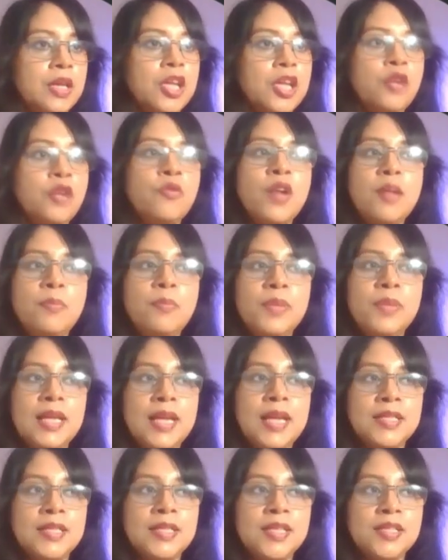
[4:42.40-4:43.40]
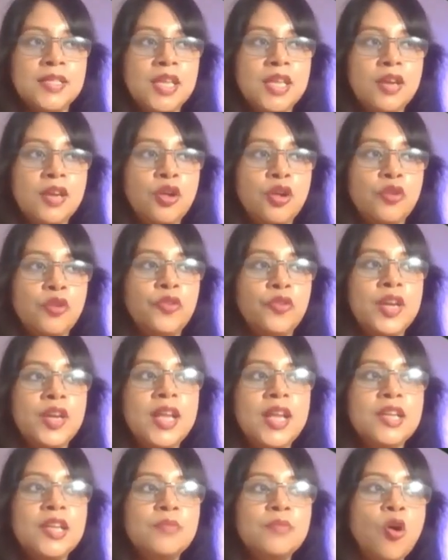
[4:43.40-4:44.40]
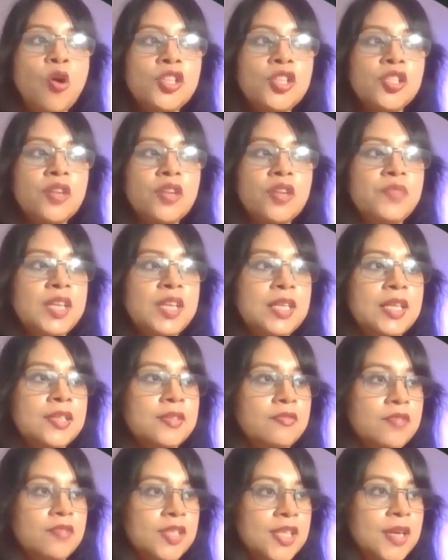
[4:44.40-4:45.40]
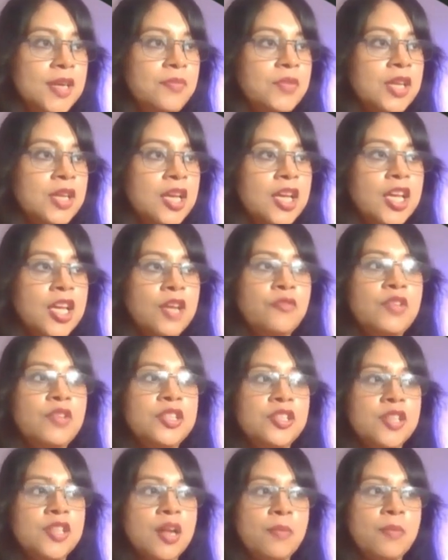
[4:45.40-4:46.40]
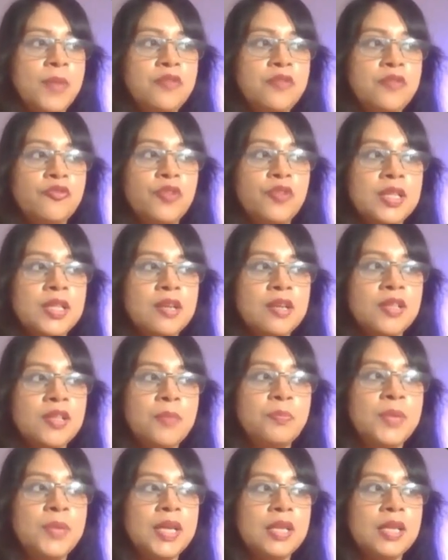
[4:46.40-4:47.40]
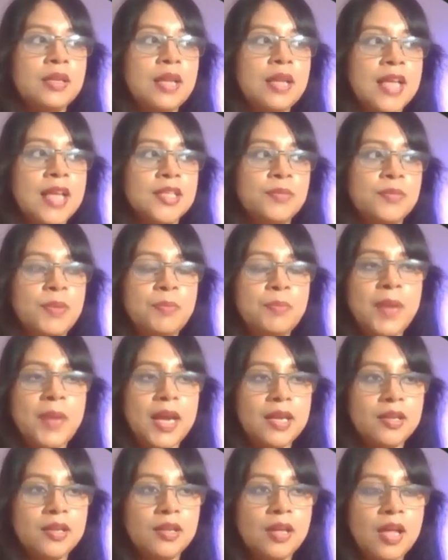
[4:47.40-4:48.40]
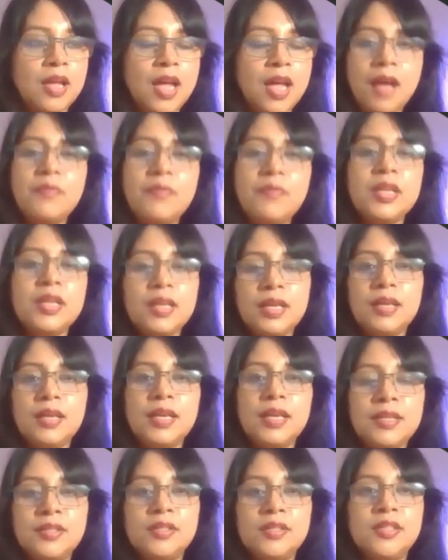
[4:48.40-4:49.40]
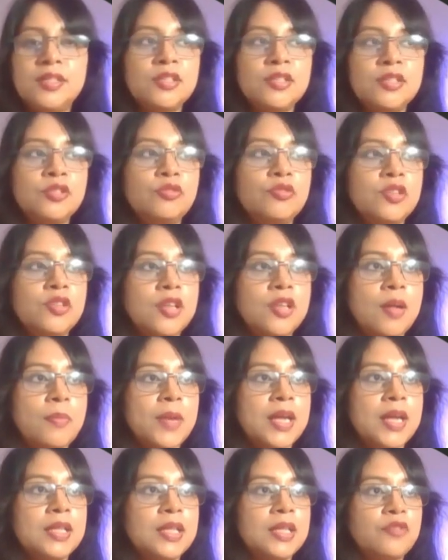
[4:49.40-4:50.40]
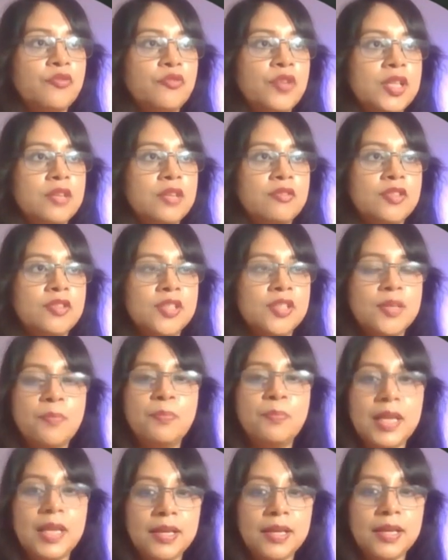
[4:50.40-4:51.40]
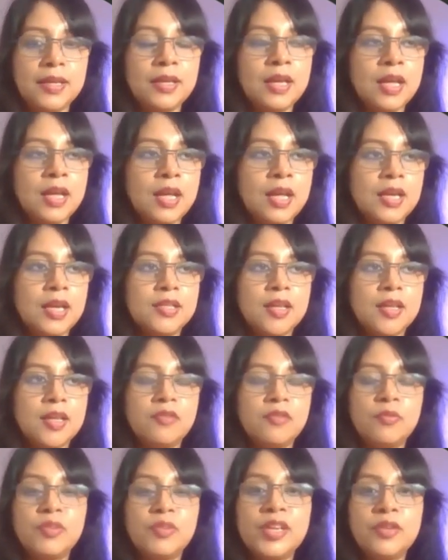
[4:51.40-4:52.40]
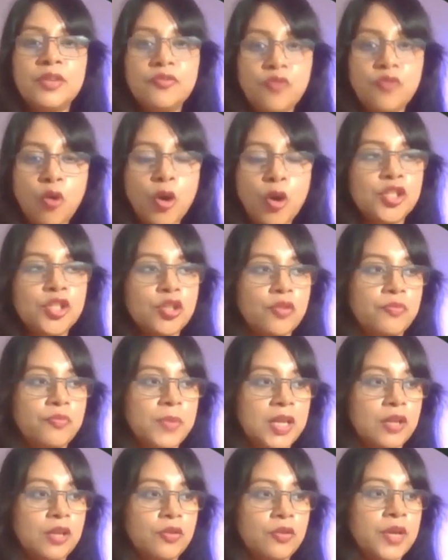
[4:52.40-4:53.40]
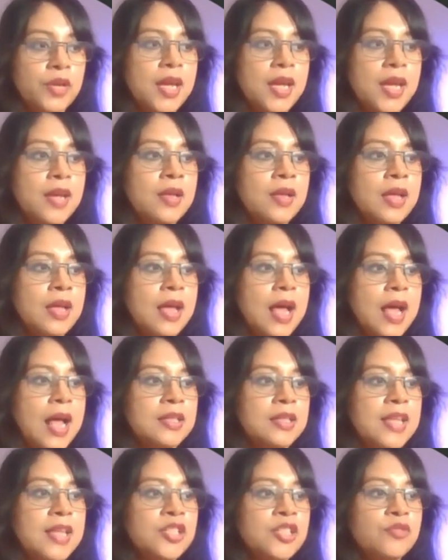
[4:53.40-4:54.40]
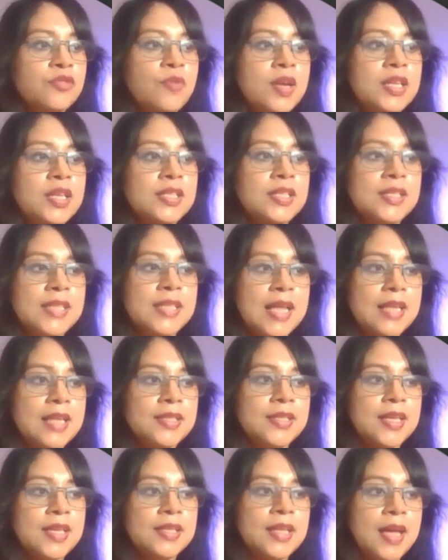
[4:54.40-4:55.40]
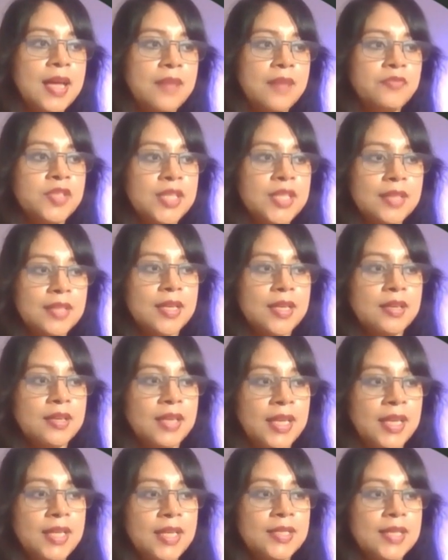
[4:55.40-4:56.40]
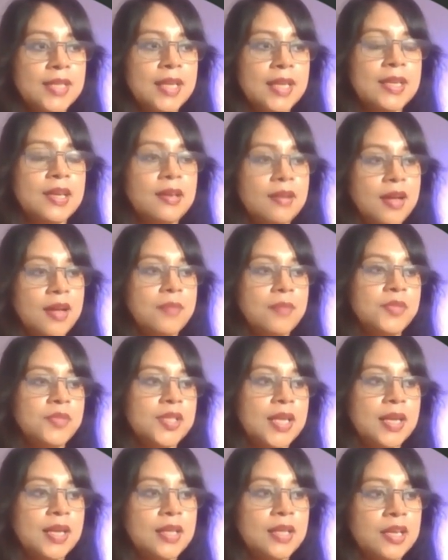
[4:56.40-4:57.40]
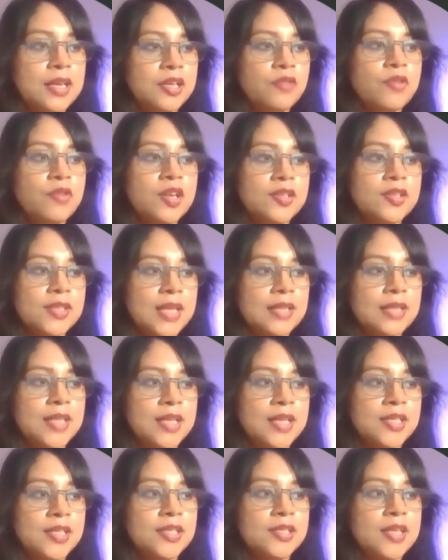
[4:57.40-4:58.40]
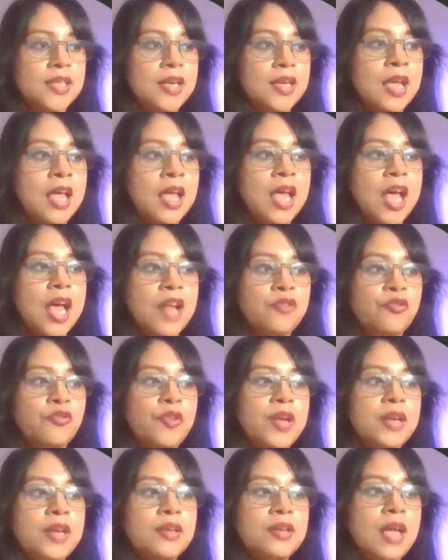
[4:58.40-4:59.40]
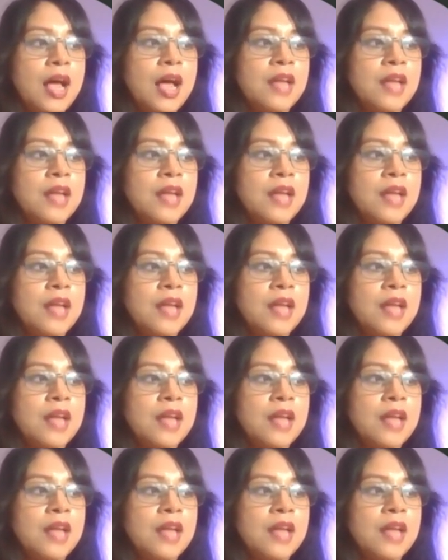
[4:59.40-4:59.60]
You are a billing assistant. When an invoice or bill is received, you will determine whether the bill has been paid. I mean, it's just to determine that whether it's a billing, it's a invoice or bill. Okay, and next one is sales and leads, and here I have saying that you are a sales assistant, and when a